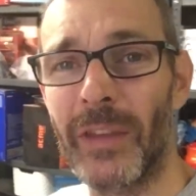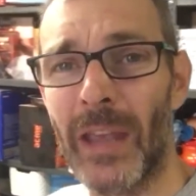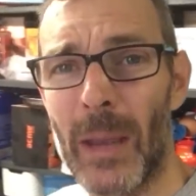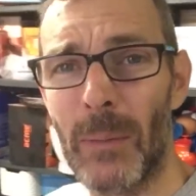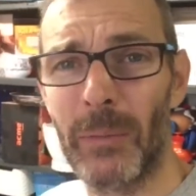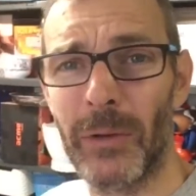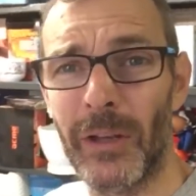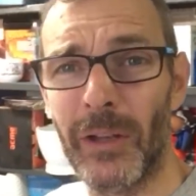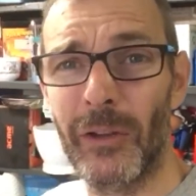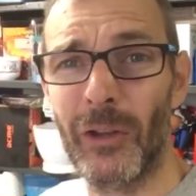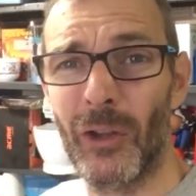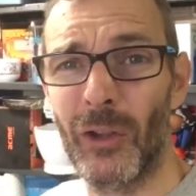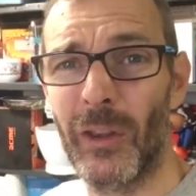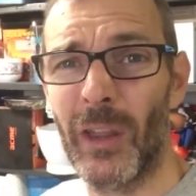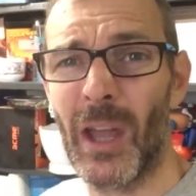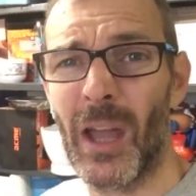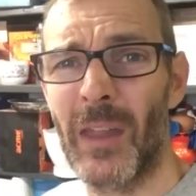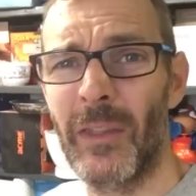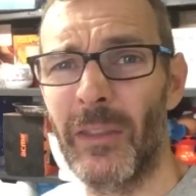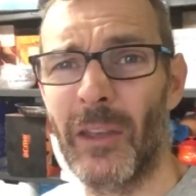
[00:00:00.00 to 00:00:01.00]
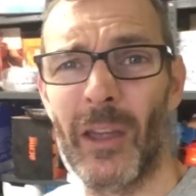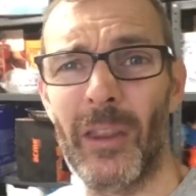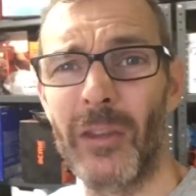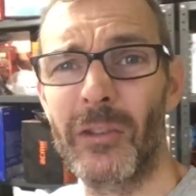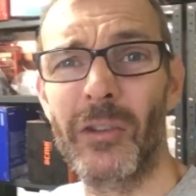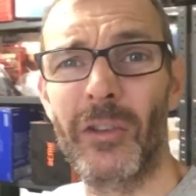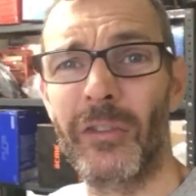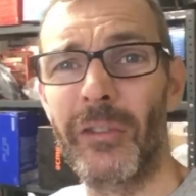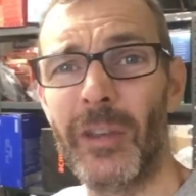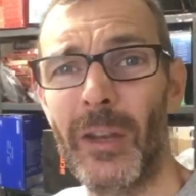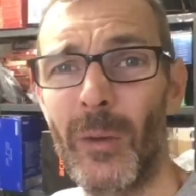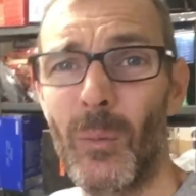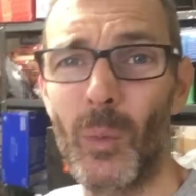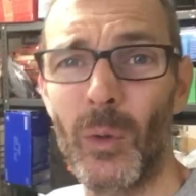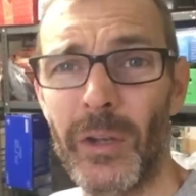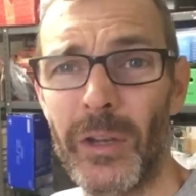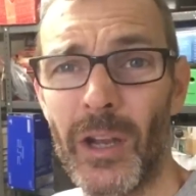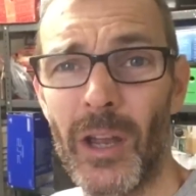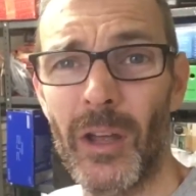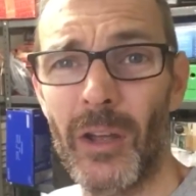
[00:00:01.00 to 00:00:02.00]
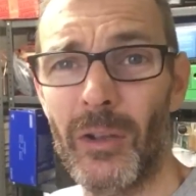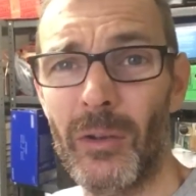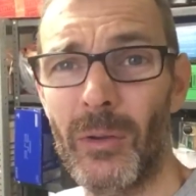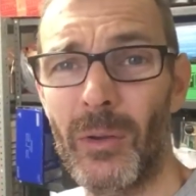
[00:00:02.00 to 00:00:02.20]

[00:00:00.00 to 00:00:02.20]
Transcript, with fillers: happy to do that and the other just didn't want to know.